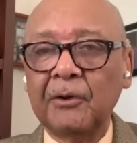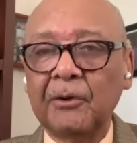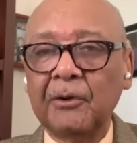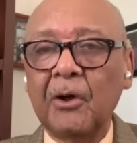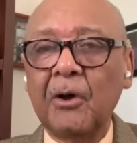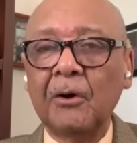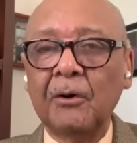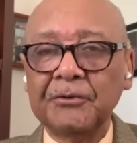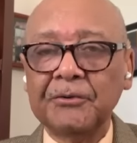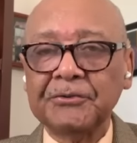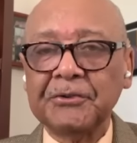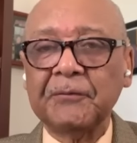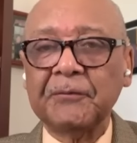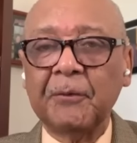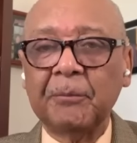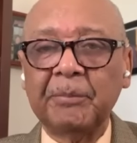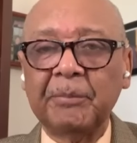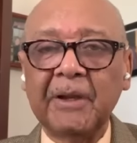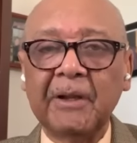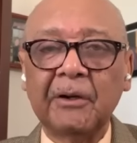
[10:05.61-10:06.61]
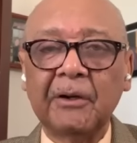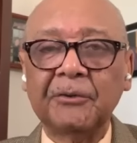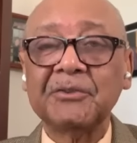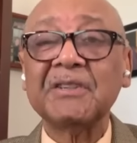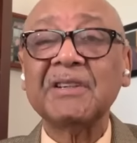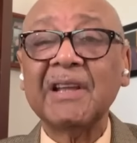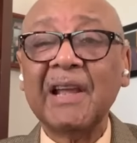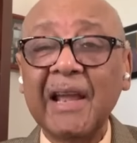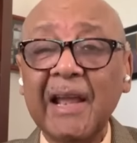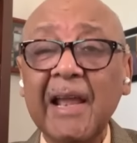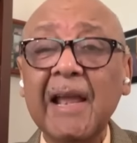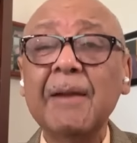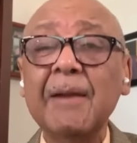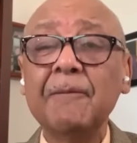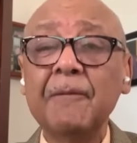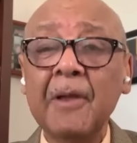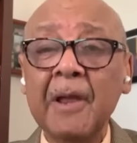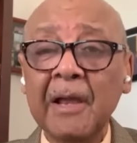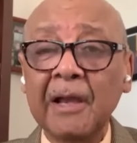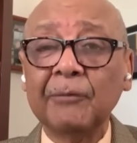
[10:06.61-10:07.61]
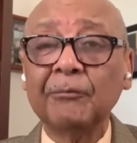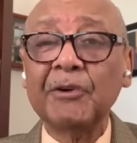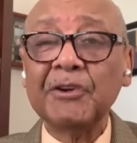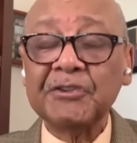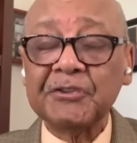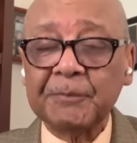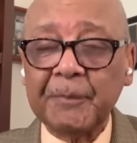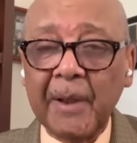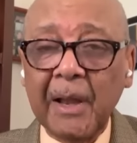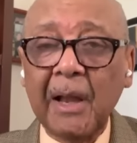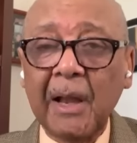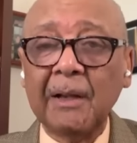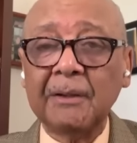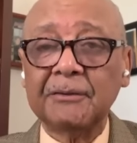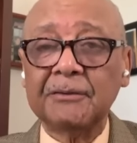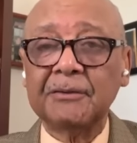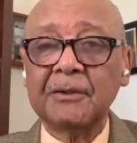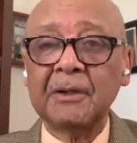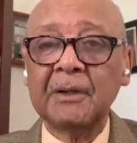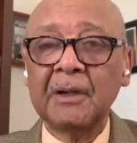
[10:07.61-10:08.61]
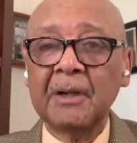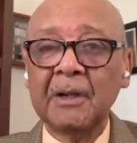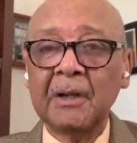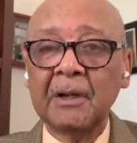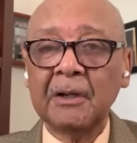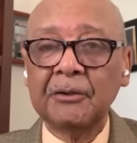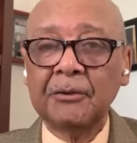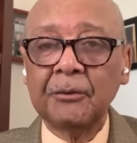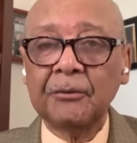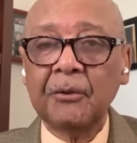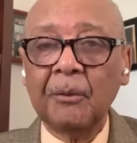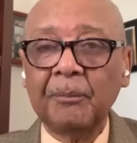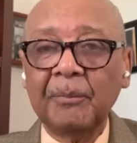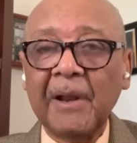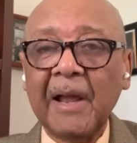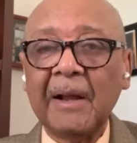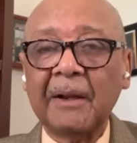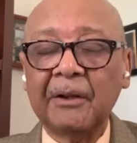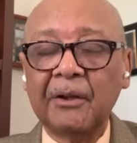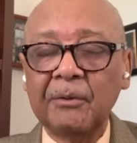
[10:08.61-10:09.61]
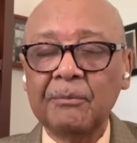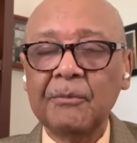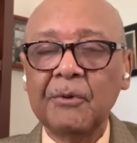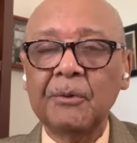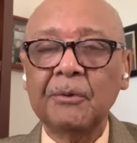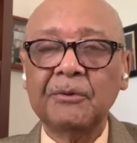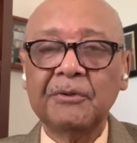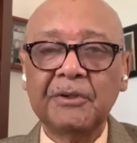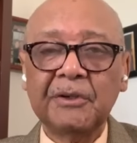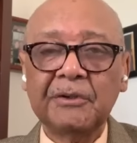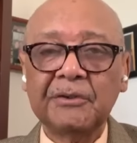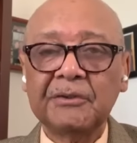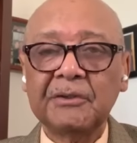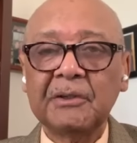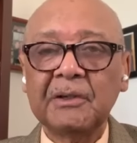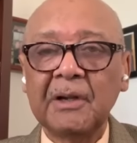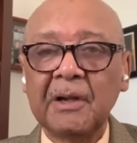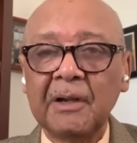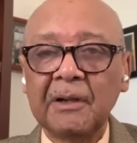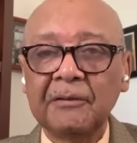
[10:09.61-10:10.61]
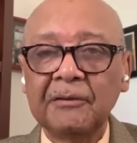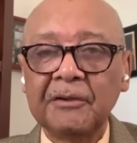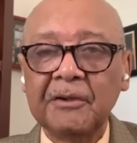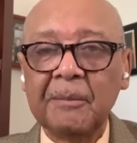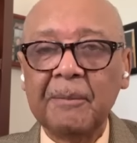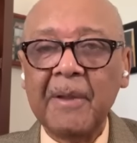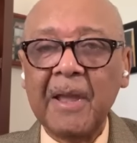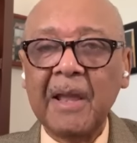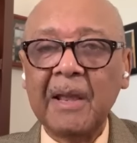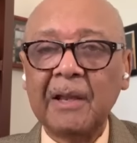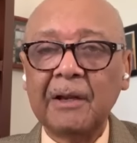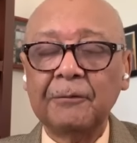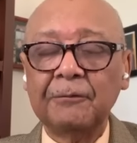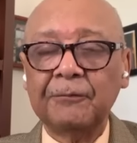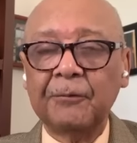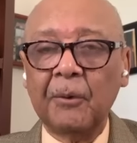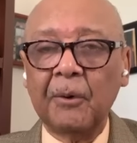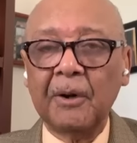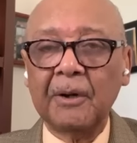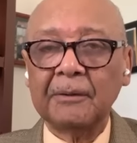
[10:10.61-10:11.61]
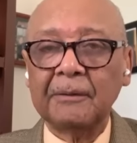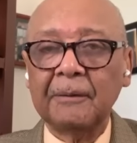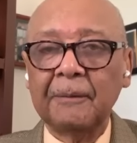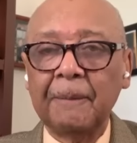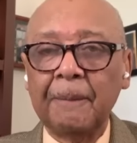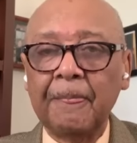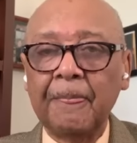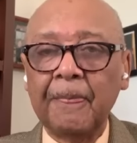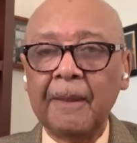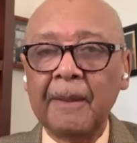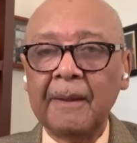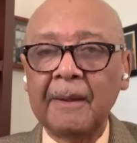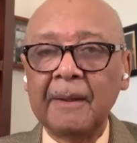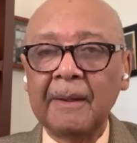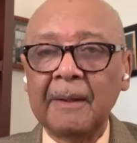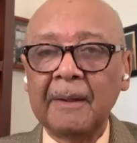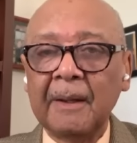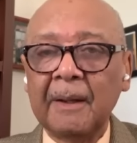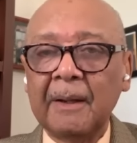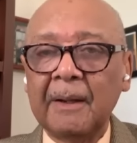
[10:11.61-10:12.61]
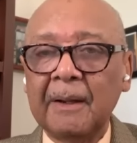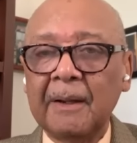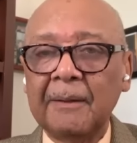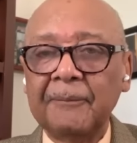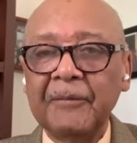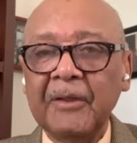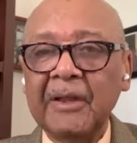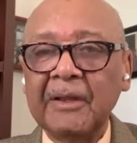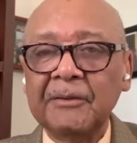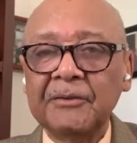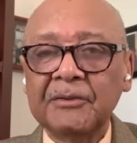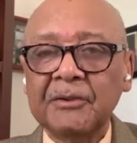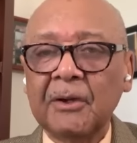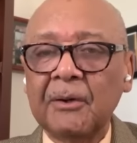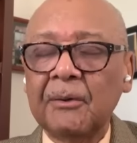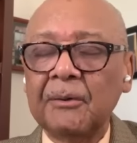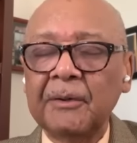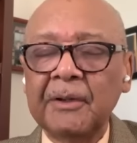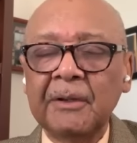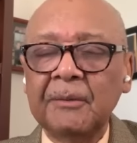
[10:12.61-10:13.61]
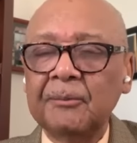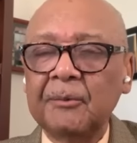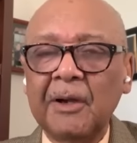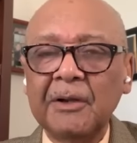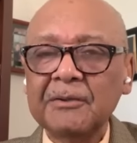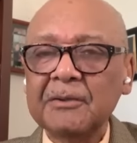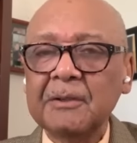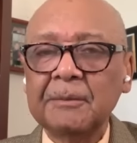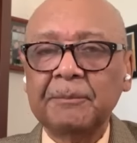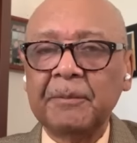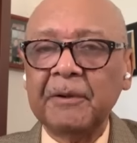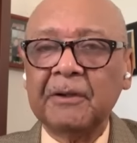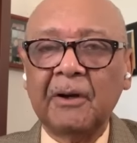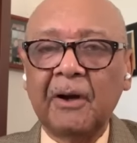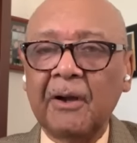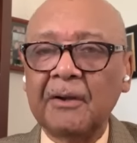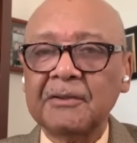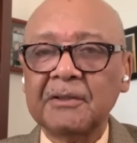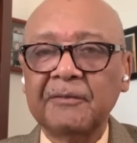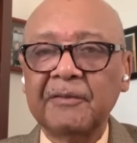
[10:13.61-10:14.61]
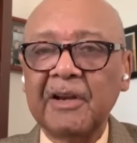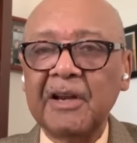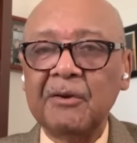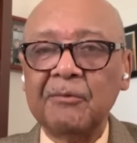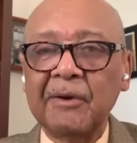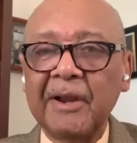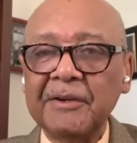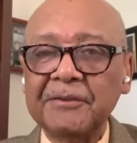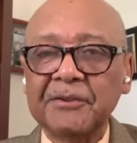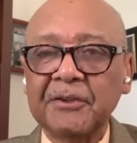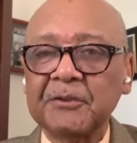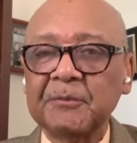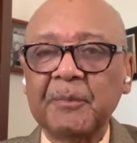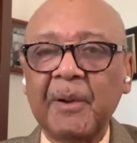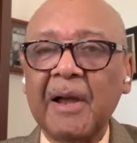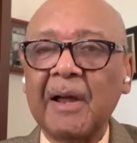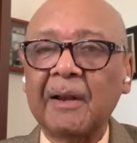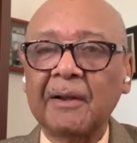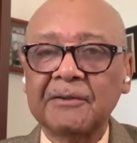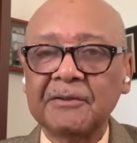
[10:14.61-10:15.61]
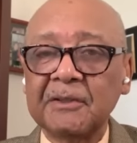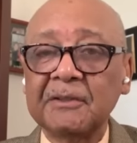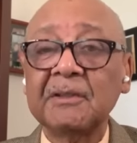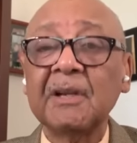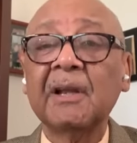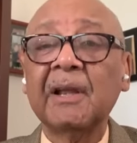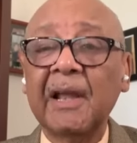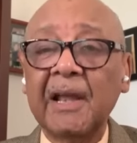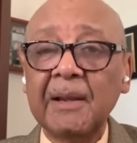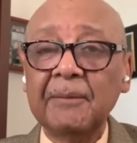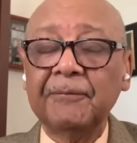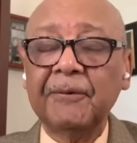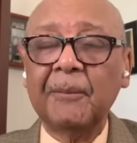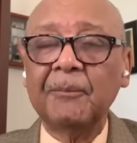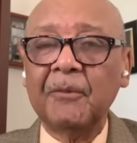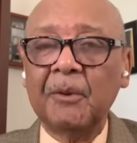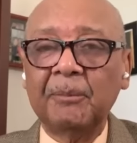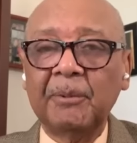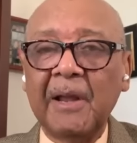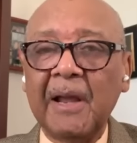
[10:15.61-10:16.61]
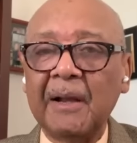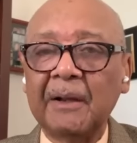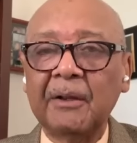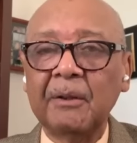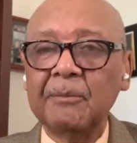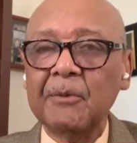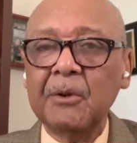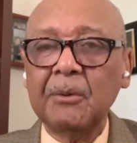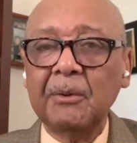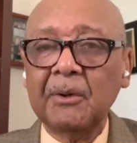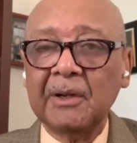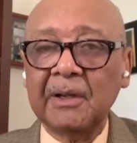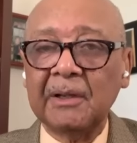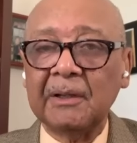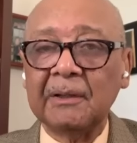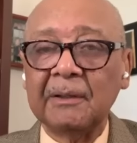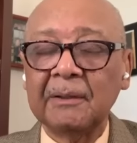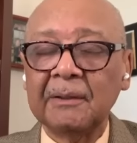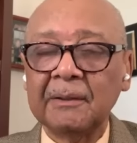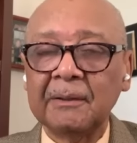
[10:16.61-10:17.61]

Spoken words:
longer, stiffer penalties came in response to the black community's demand for it. And so it wasn't because of any racist policies. It came from the black community.